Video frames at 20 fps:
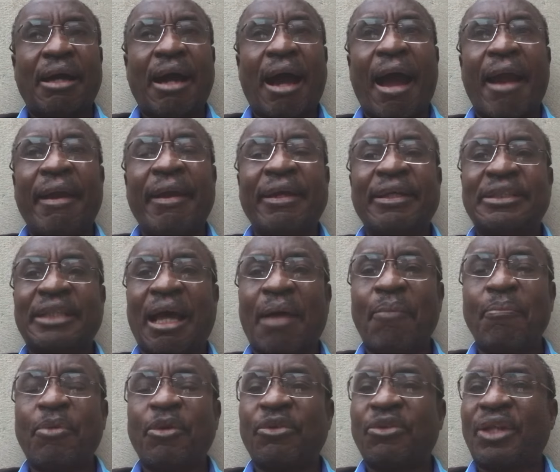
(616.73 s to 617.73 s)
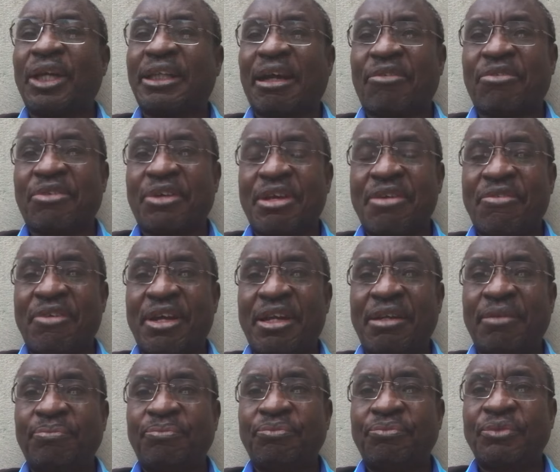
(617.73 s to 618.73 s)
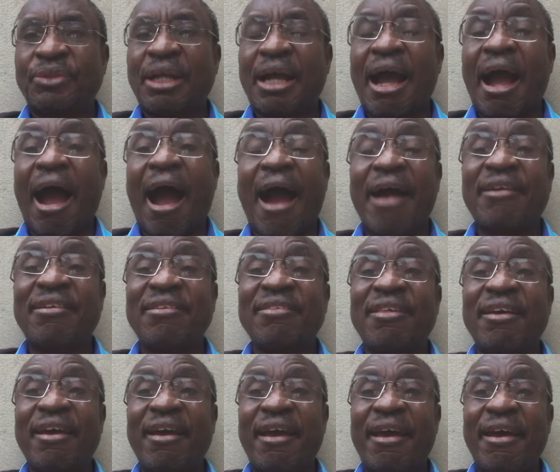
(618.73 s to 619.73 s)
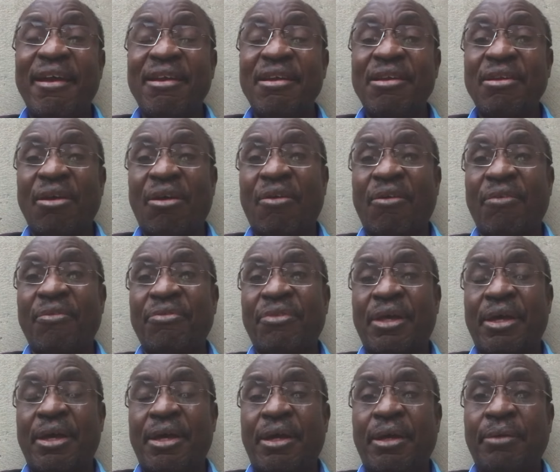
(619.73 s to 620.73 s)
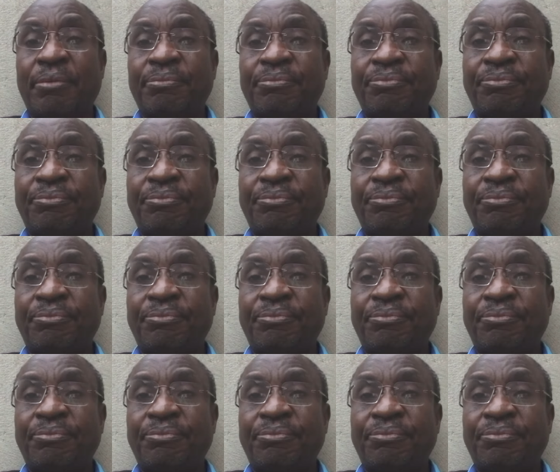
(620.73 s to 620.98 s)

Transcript: an example that I've given, at the end of the